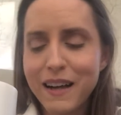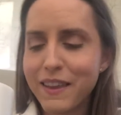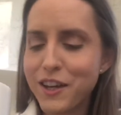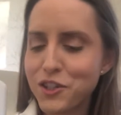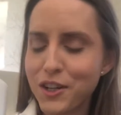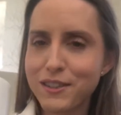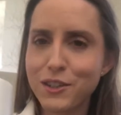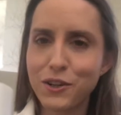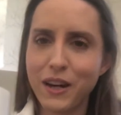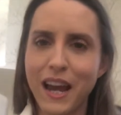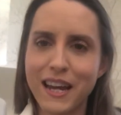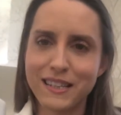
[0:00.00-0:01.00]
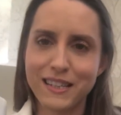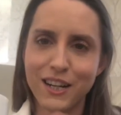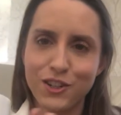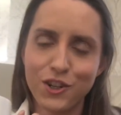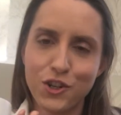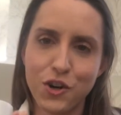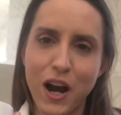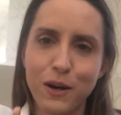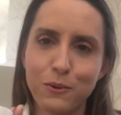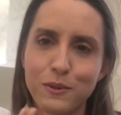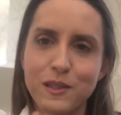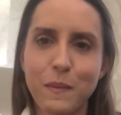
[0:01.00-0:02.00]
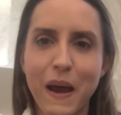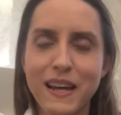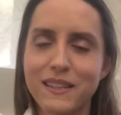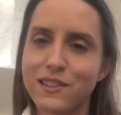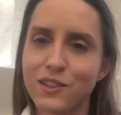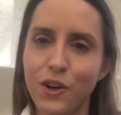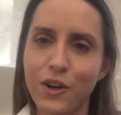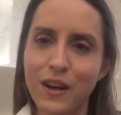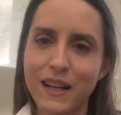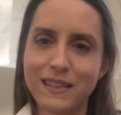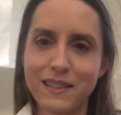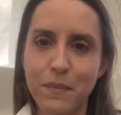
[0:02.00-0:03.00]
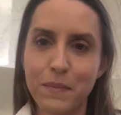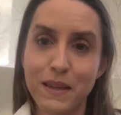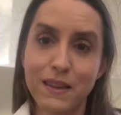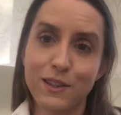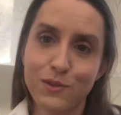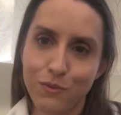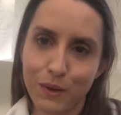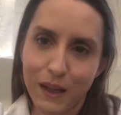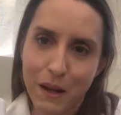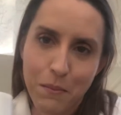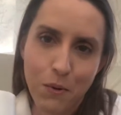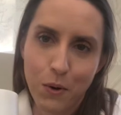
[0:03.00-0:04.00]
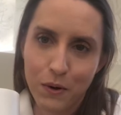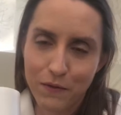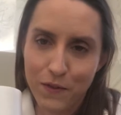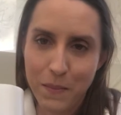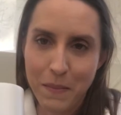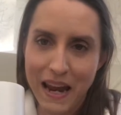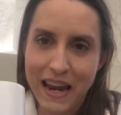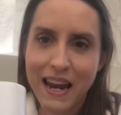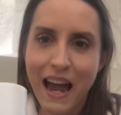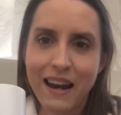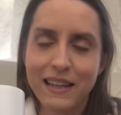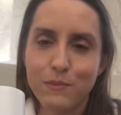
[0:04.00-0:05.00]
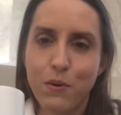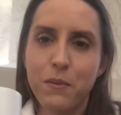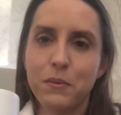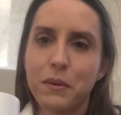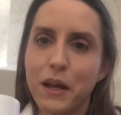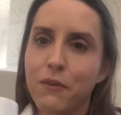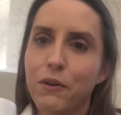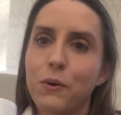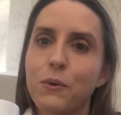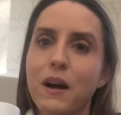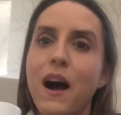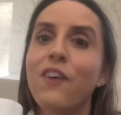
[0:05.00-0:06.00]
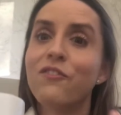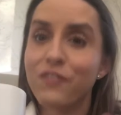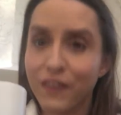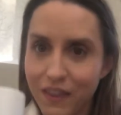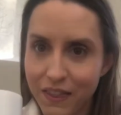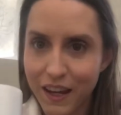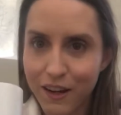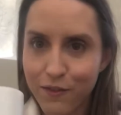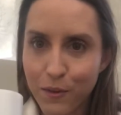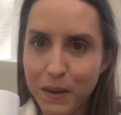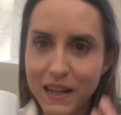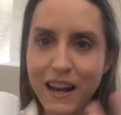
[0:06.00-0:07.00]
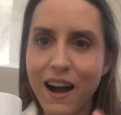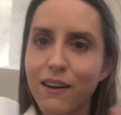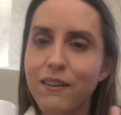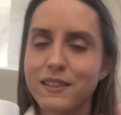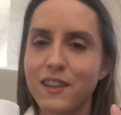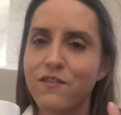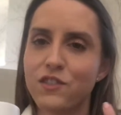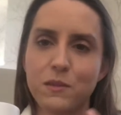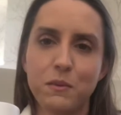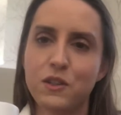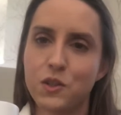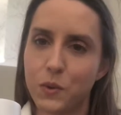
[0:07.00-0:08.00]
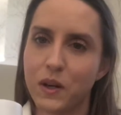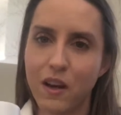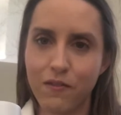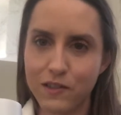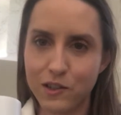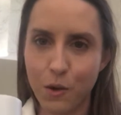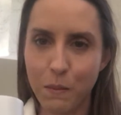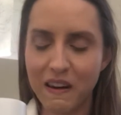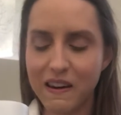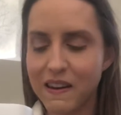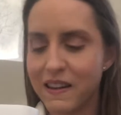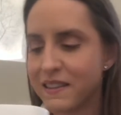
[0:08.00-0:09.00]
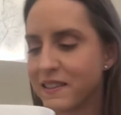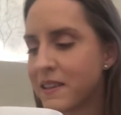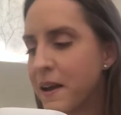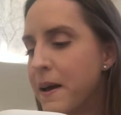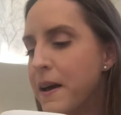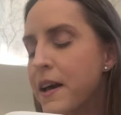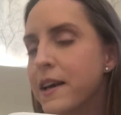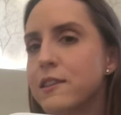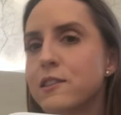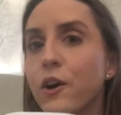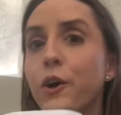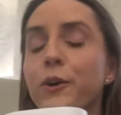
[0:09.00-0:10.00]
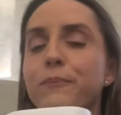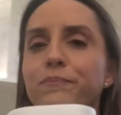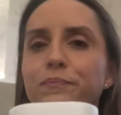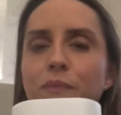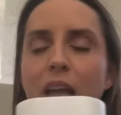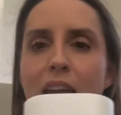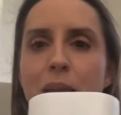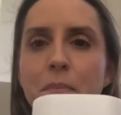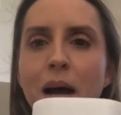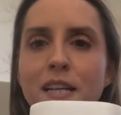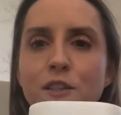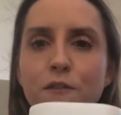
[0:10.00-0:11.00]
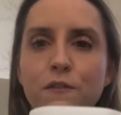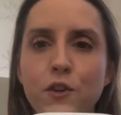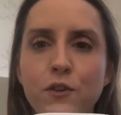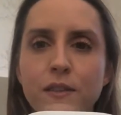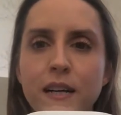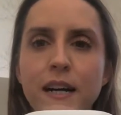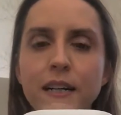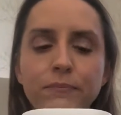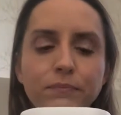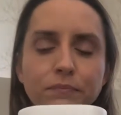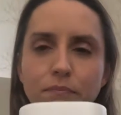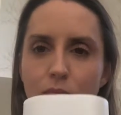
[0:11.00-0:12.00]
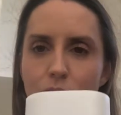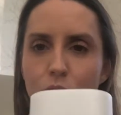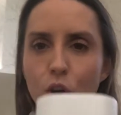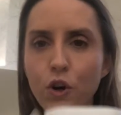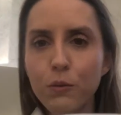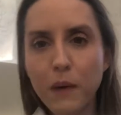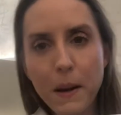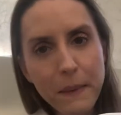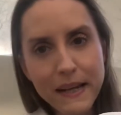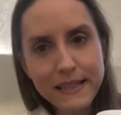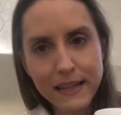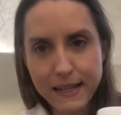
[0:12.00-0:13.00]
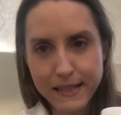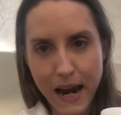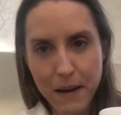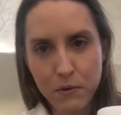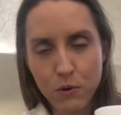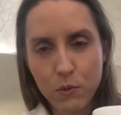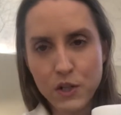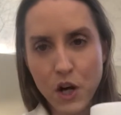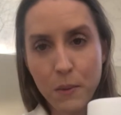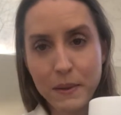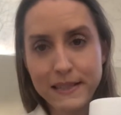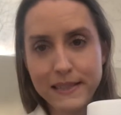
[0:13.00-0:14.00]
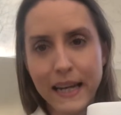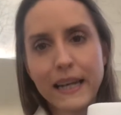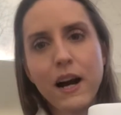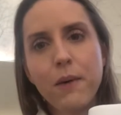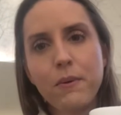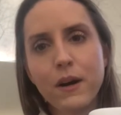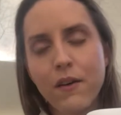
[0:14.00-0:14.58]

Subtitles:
They just create such a tranquil space. So it's something that's really important for me, and it's probably a real comfort thing for me now because I've just been doing it for so many years. So in my diffuser on my bedside table, which I'll be setting up when